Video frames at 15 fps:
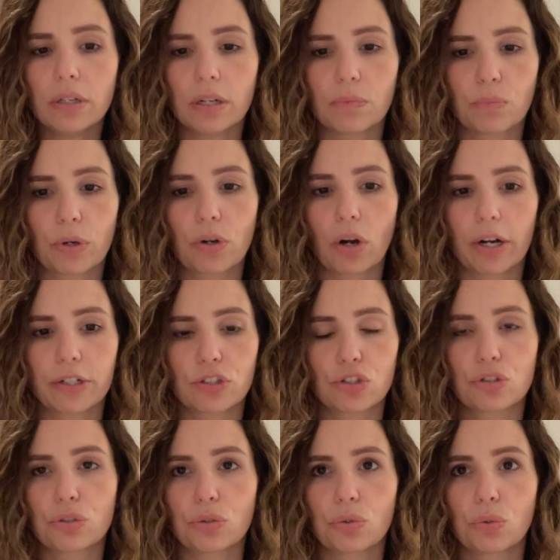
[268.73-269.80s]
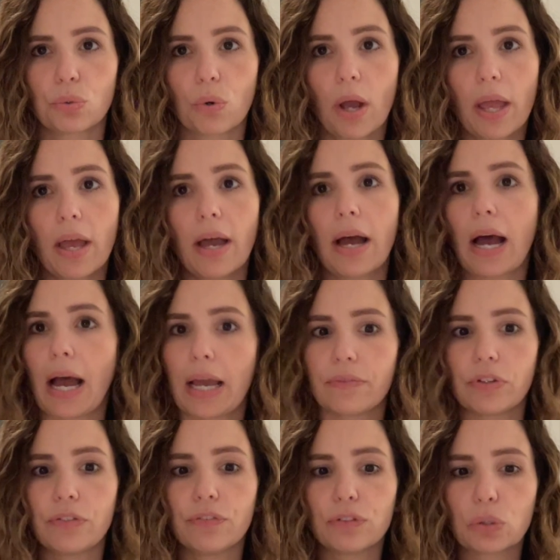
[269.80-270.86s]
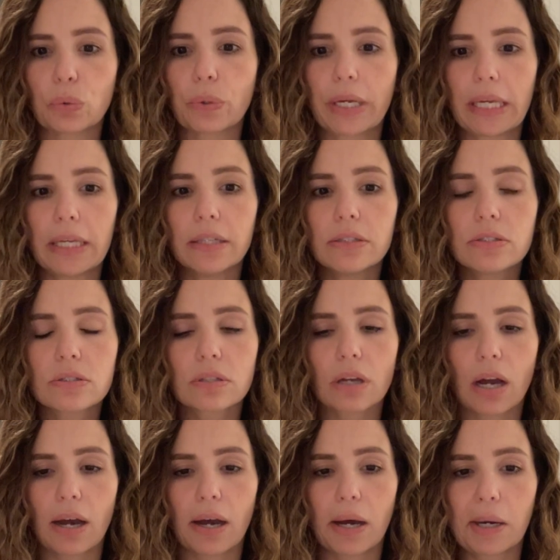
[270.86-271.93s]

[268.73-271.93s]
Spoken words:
in regards to IV fluids,